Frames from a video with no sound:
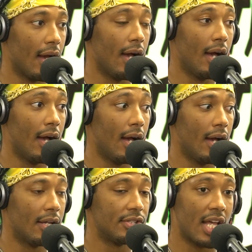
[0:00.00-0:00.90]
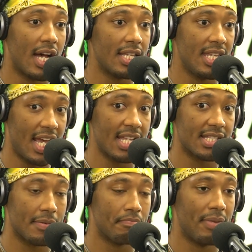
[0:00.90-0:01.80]
Not
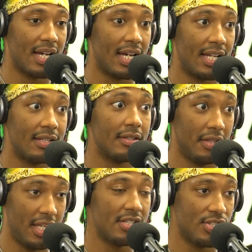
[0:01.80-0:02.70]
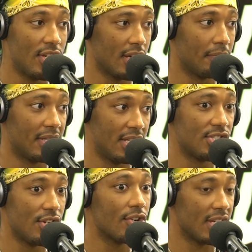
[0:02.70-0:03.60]
yet, but this
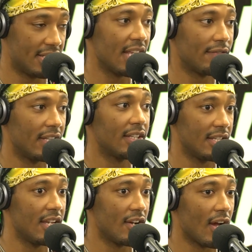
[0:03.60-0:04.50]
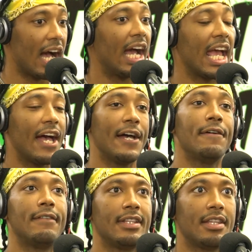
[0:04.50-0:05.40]
year is definitely the year. I
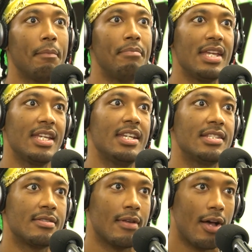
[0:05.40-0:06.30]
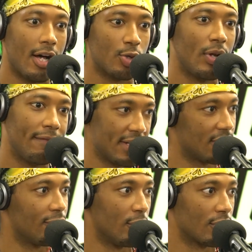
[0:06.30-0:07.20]
have the biggest Halloween
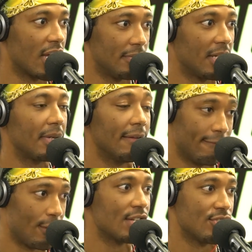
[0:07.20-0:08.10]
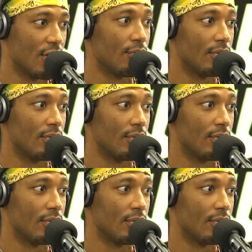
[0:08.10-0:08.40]
festival coming up in Fresno.